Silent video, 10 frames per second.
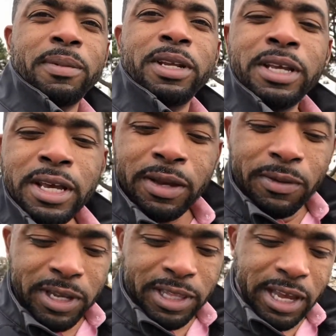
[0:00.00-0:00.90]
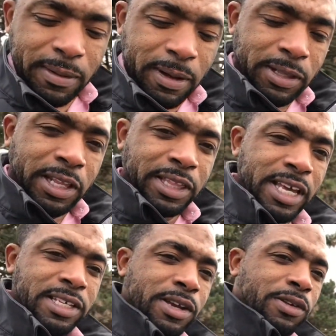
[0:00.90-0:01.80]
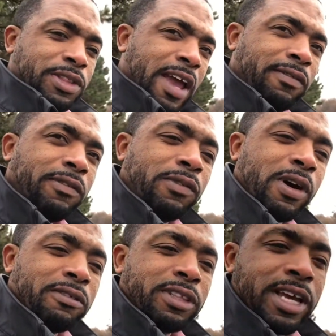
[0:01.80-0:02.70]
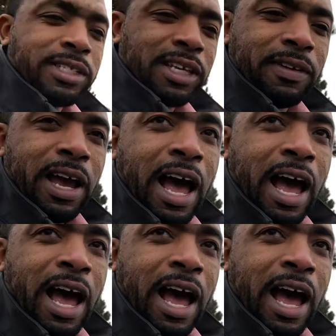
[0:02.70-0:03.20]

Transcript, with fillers: I mean, when you think about the things that you're thankful for after Thanksgiving,